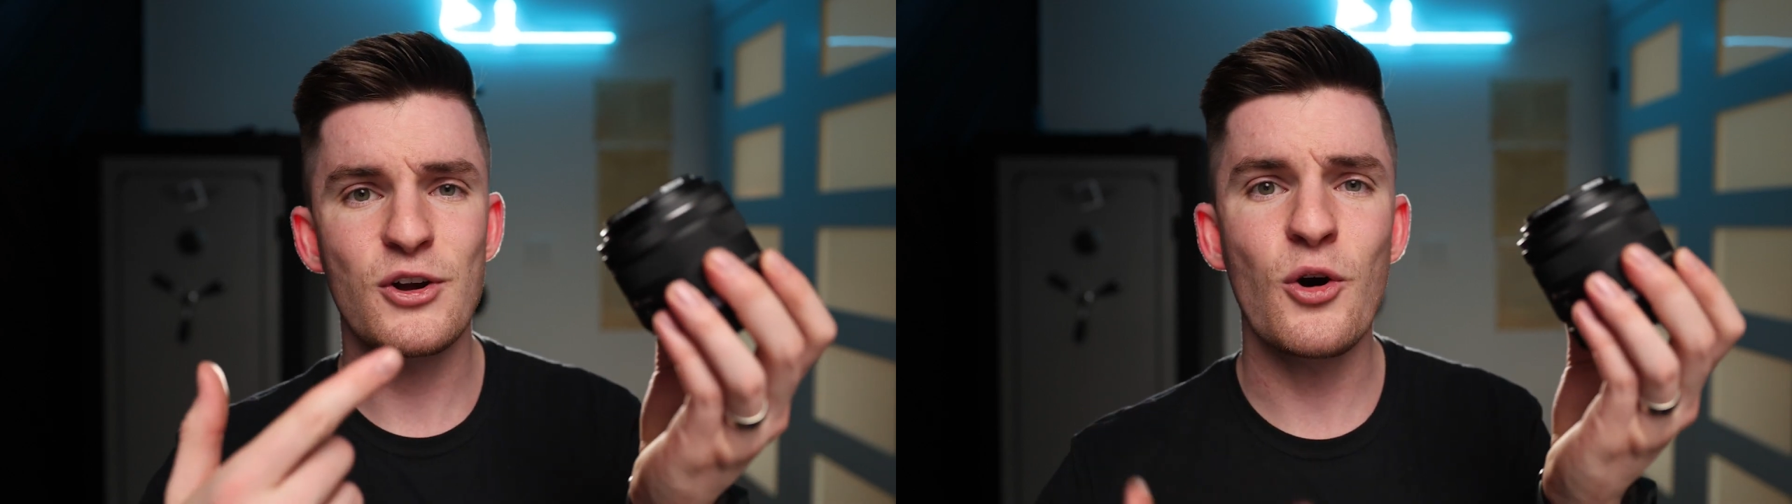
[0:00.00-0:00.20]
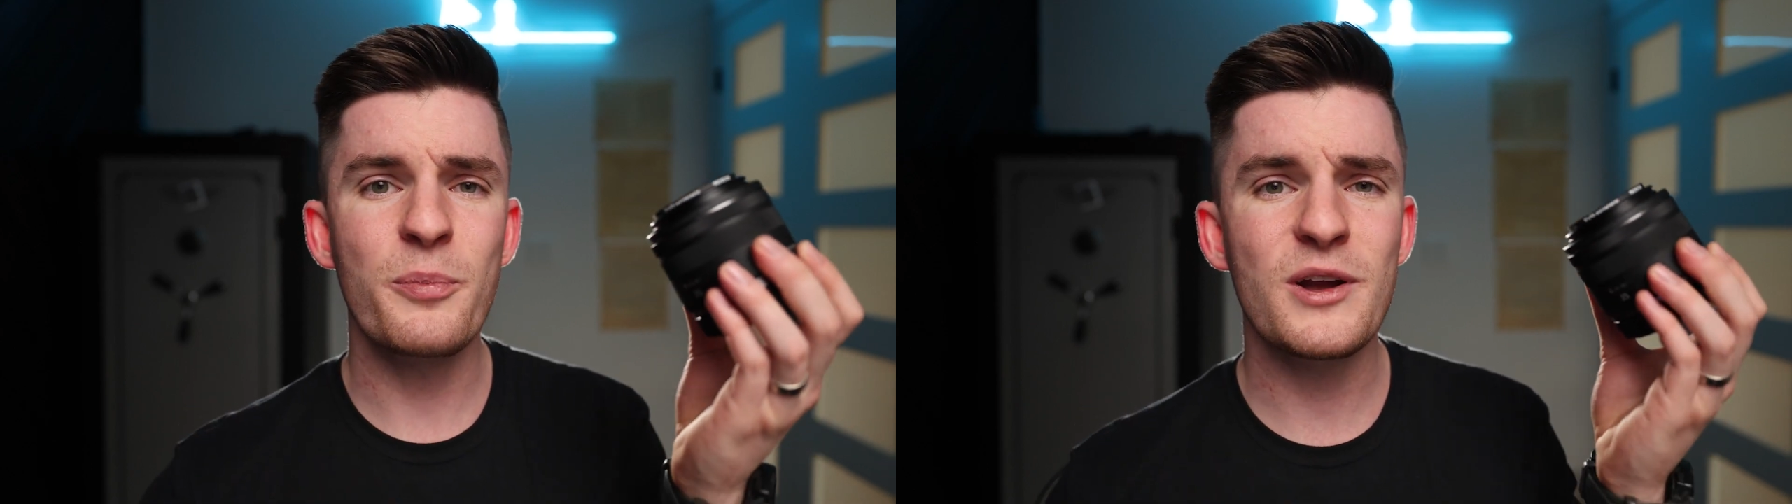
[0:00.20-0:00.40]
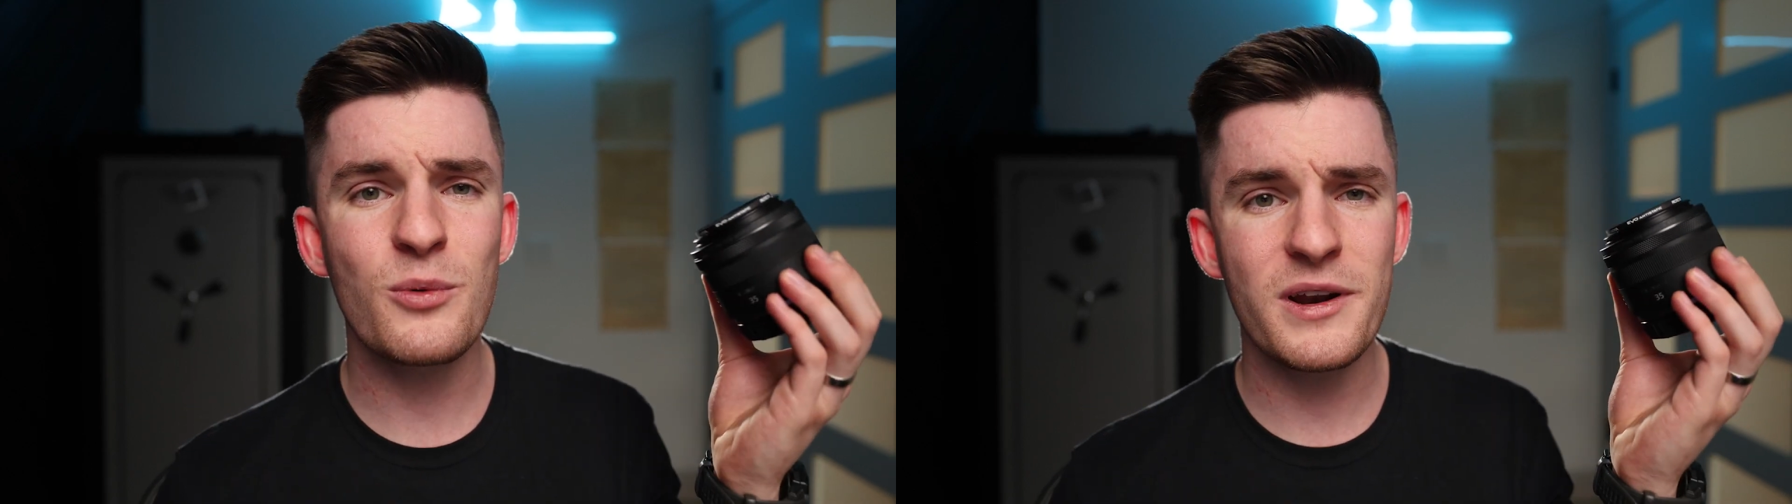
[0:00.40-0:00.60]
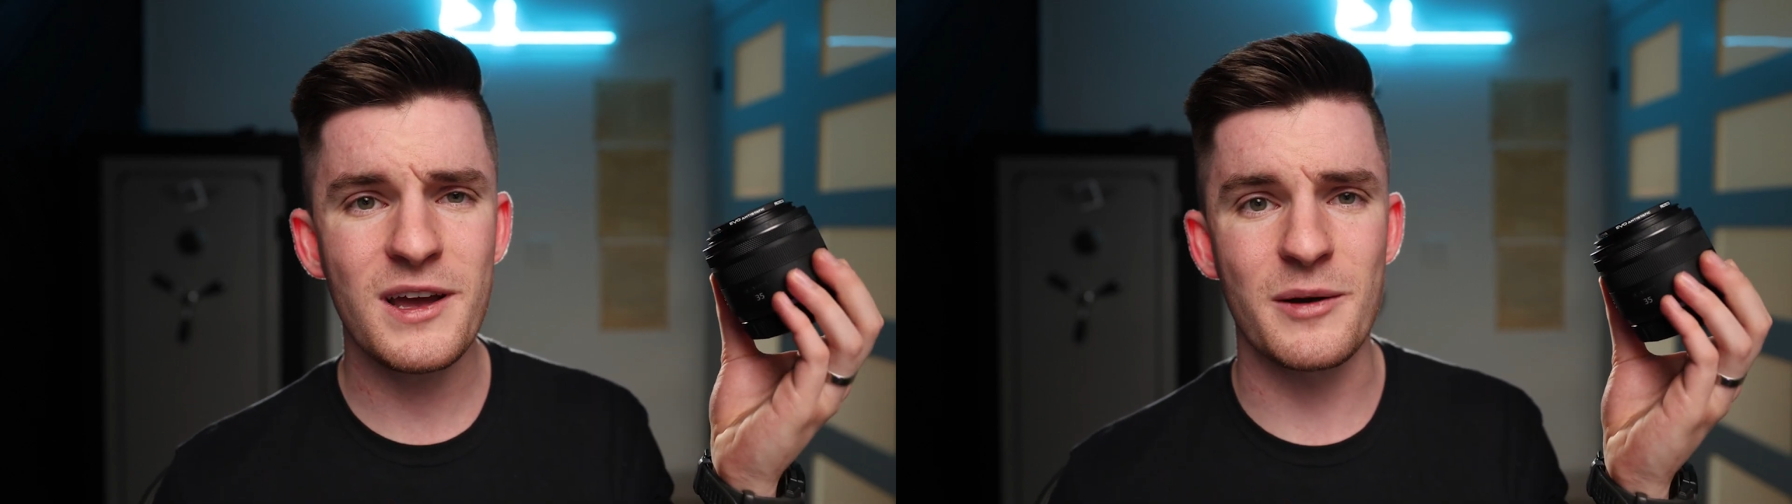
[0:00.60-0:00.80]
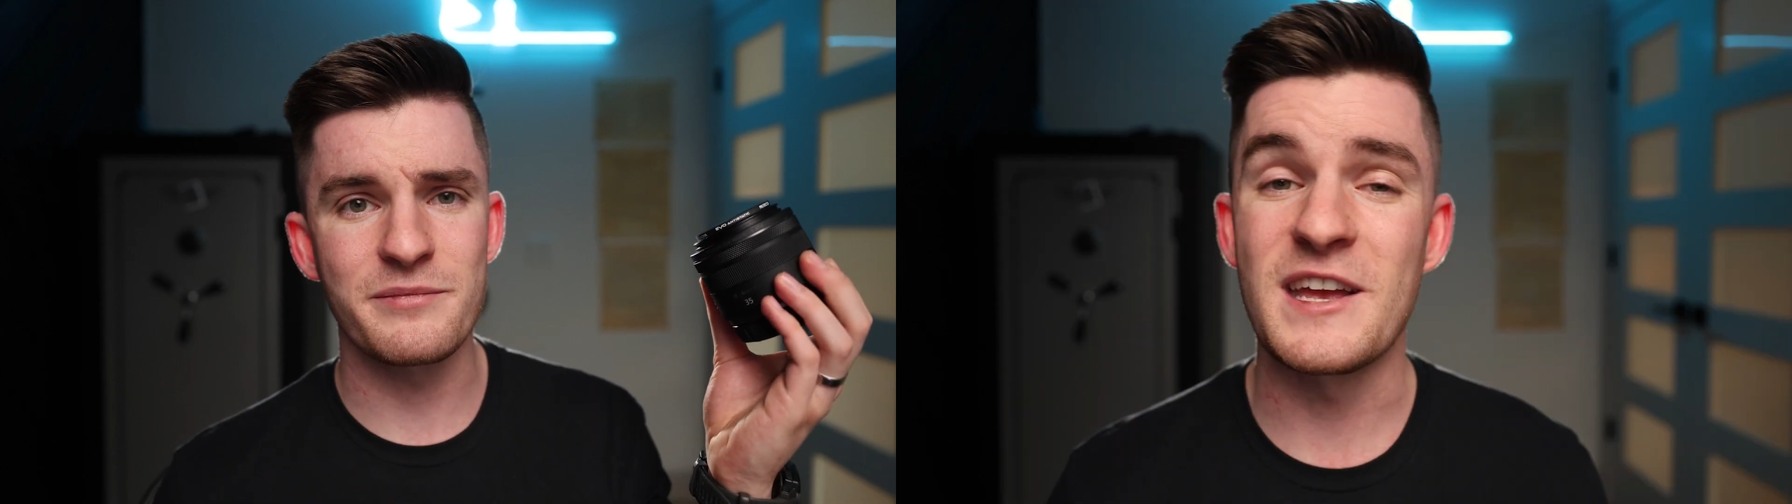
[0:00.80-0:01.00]
go pick one
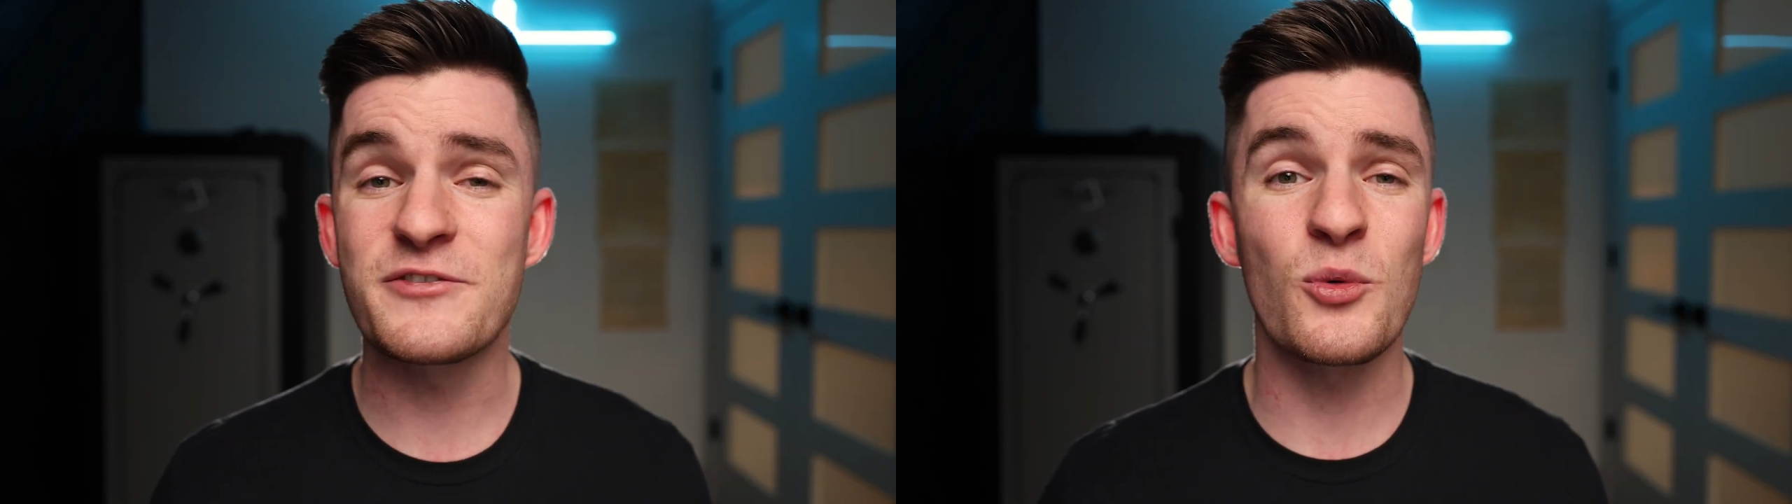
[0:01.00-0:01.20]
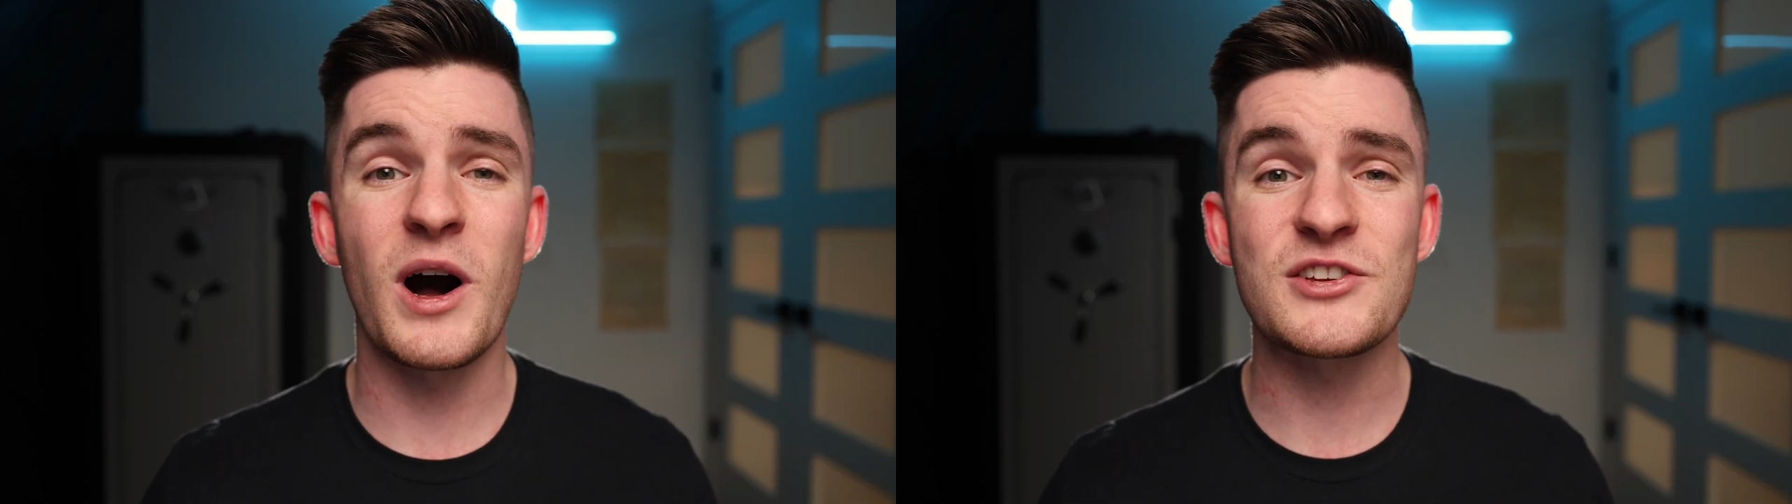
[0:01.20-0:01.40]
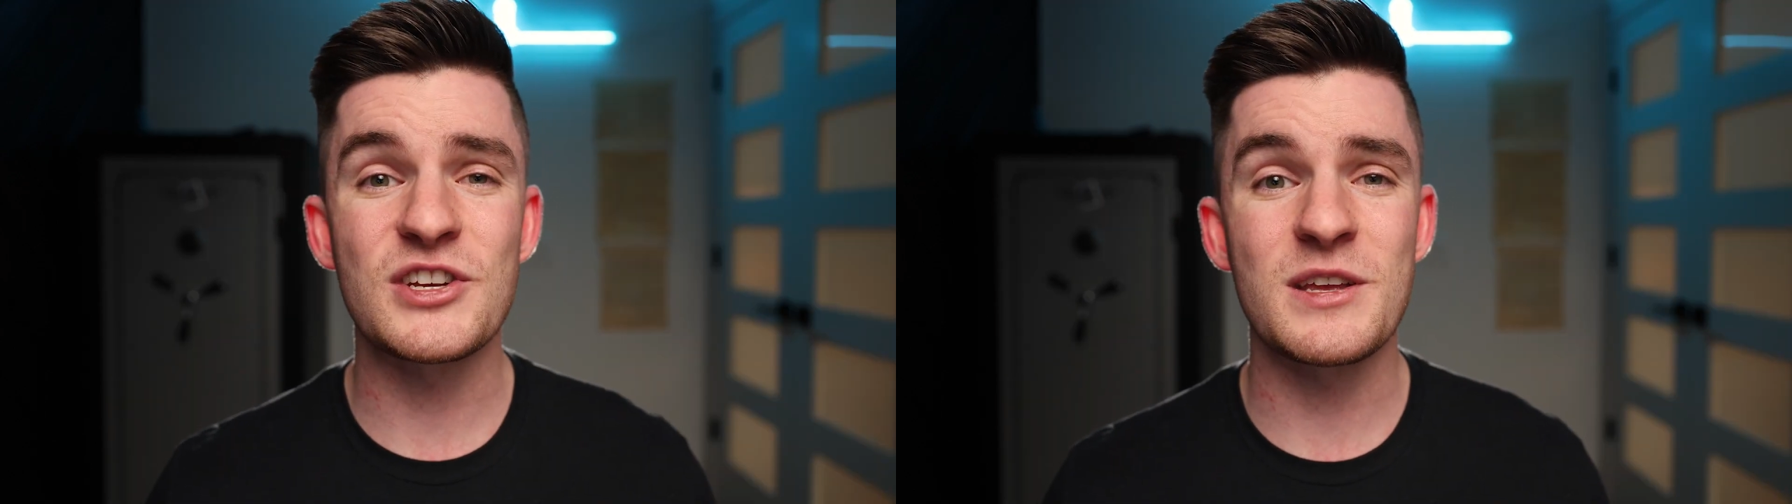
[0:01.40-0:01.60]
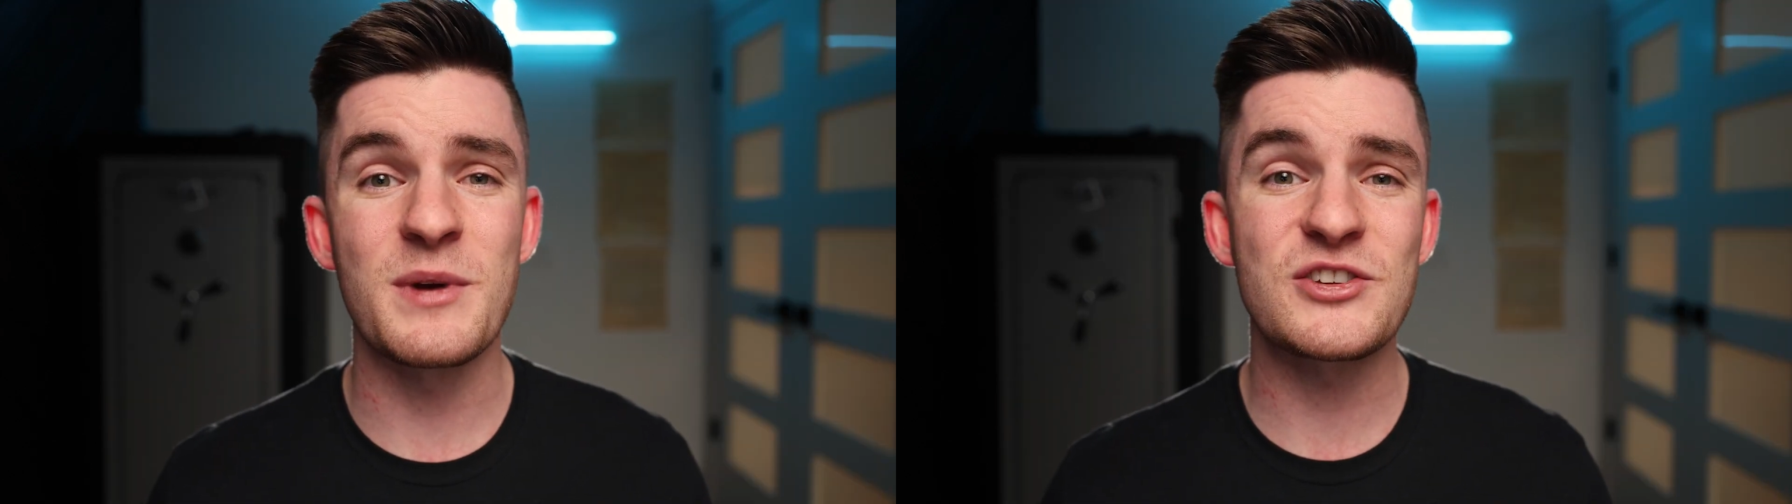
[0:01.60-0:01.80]
up. Thanks for watching.